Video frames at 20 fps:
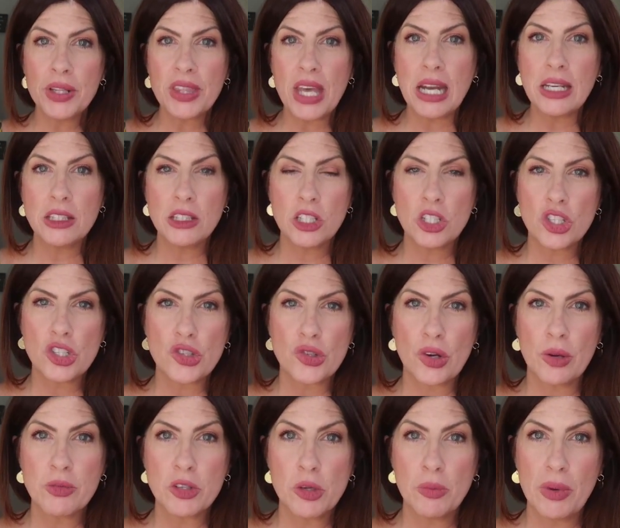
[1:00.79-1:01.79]
put that in the
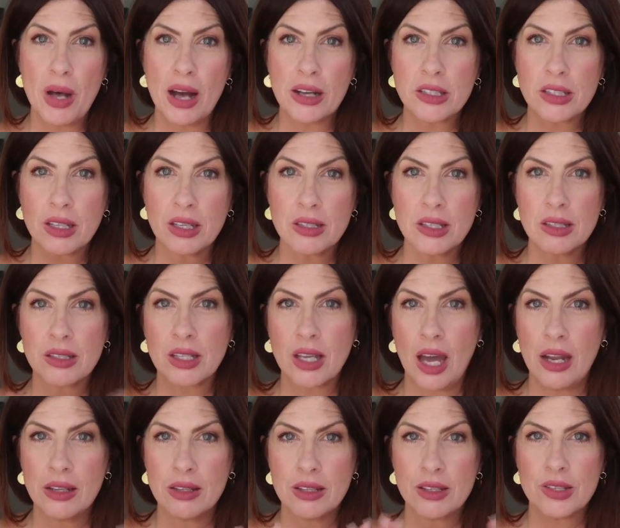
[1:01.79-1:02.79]
description box because it's
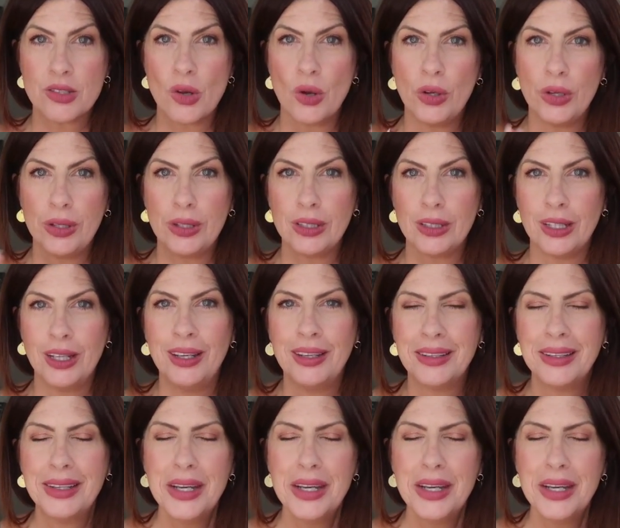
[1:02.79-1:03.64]
kind of this whole